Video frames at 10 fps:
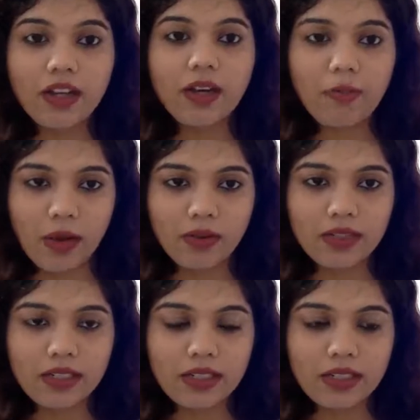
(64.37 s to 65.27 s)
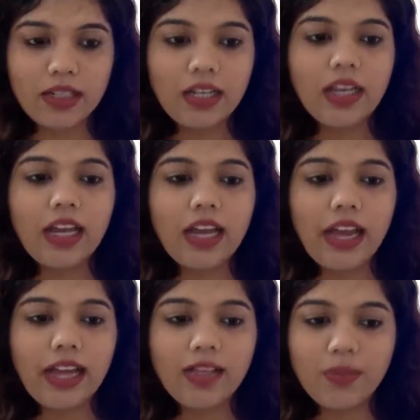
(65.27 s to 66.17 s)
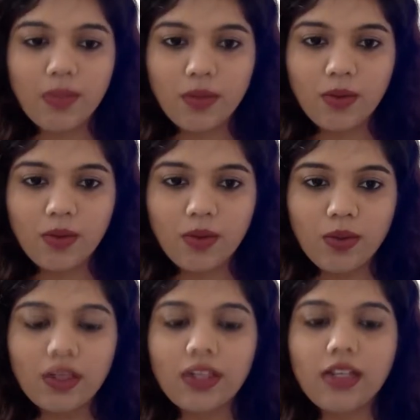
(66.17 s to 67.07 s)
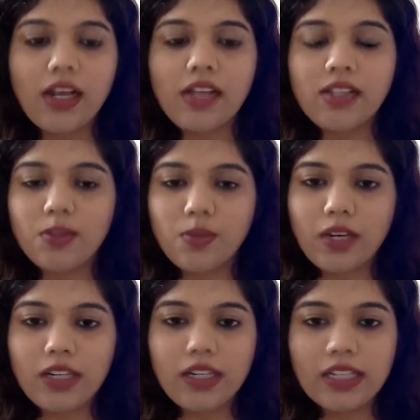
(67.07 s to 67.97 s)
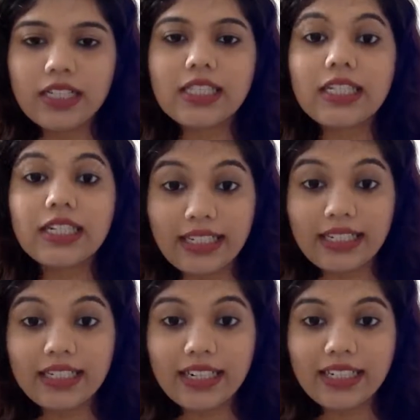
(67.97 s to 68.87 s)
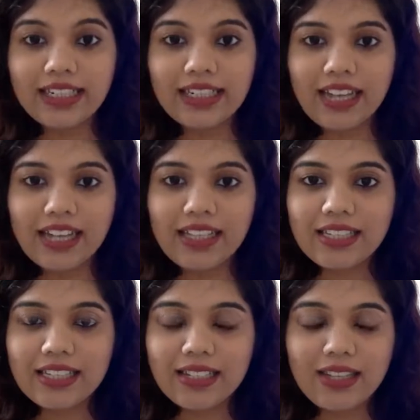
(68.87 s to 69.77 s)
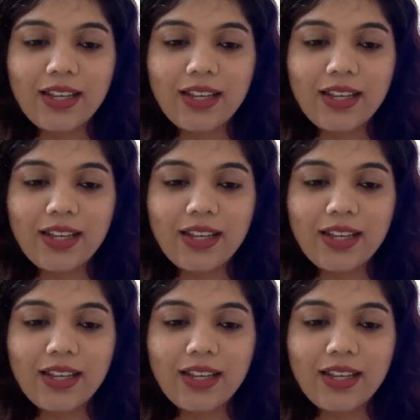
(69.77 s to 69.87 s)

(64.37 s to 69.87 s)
1 about. As we know, task 1 is a letter writing task.